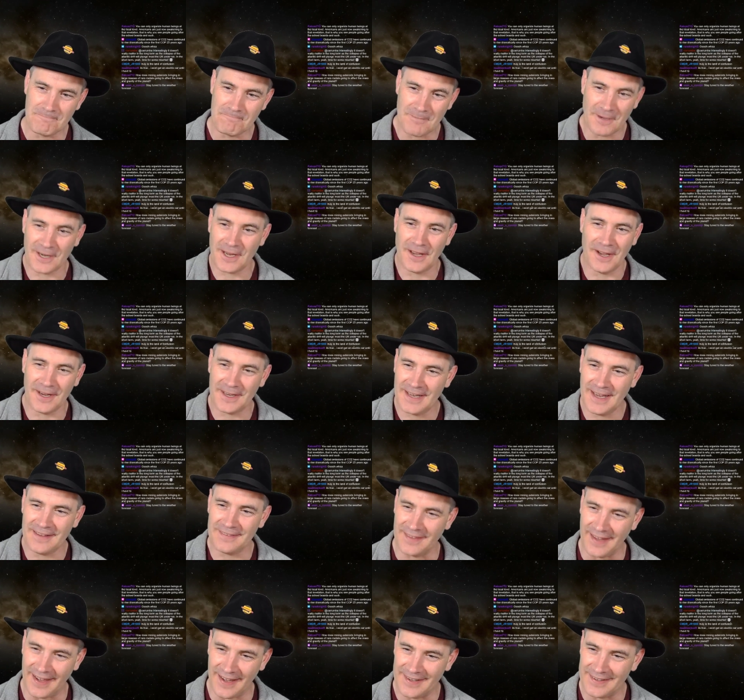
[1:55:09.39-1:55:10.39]
I
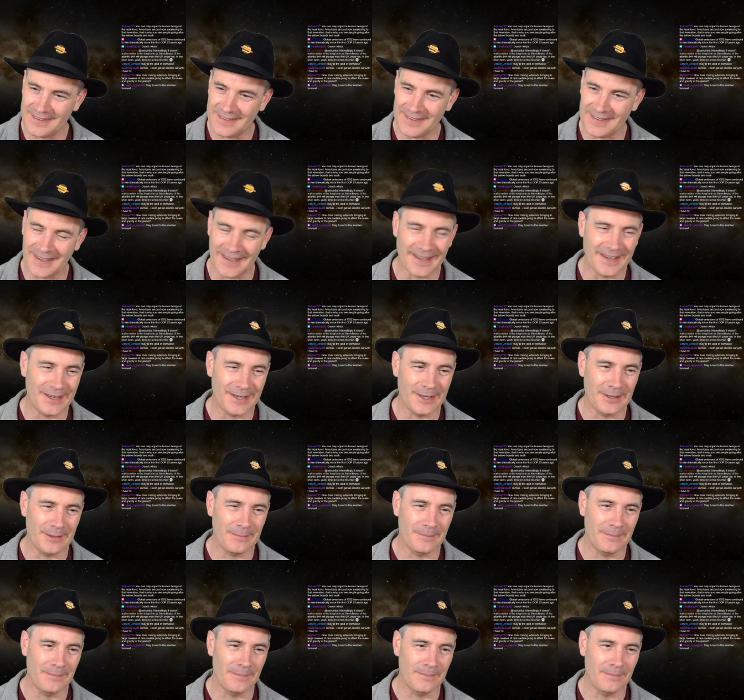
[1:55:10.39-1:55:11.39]
get that.
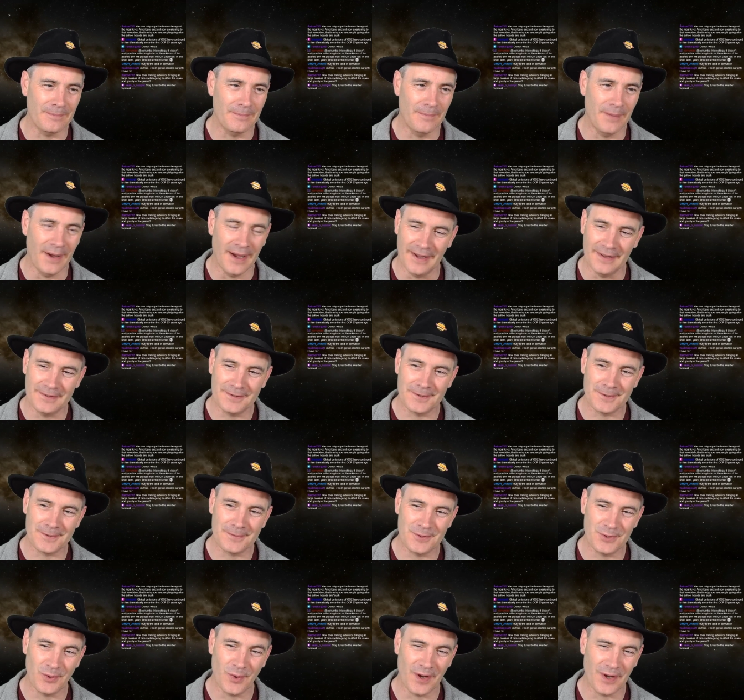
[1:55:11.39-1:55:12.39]
But
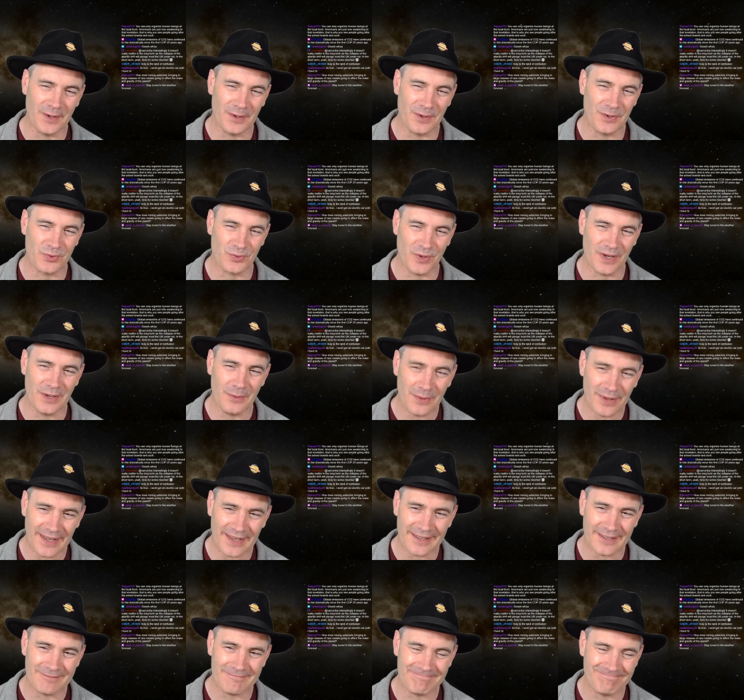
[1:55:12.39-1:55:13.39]
do I agree with
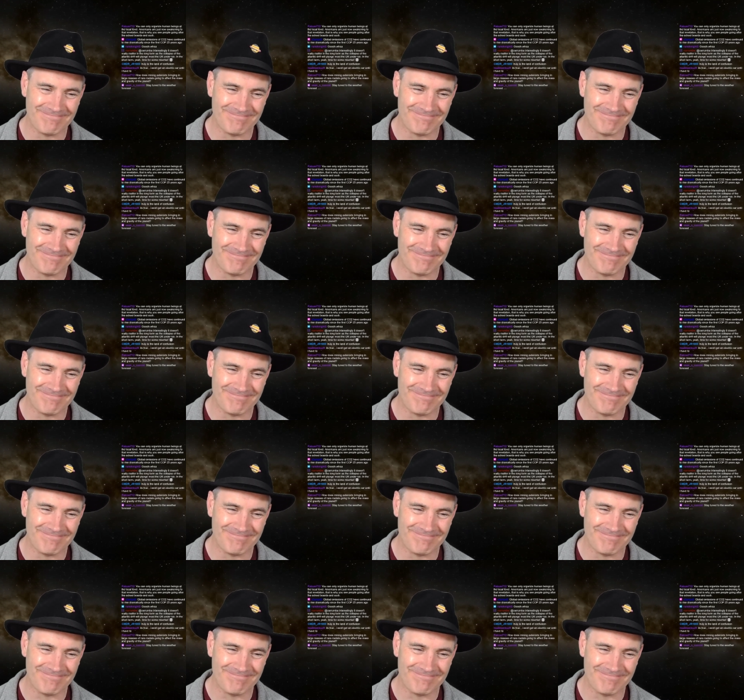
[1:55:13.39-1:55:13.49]
it?